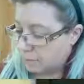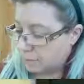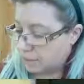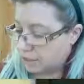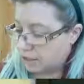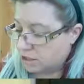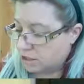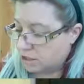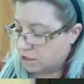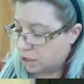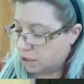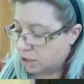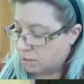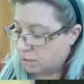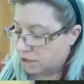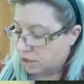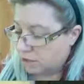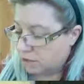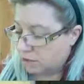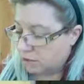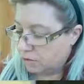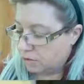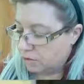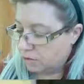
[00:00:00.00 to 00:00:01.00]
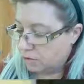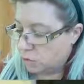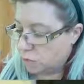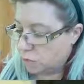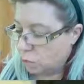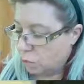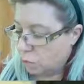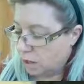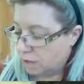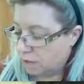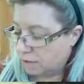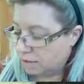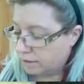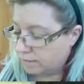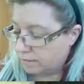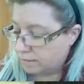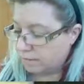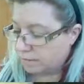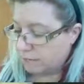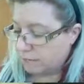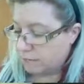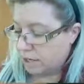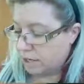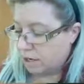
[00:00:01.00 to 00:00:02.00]
my denominator is 1.
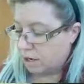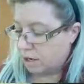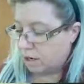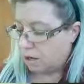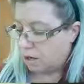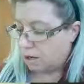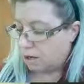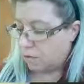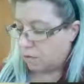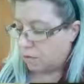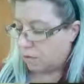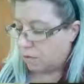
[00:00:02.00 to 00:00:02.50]
On the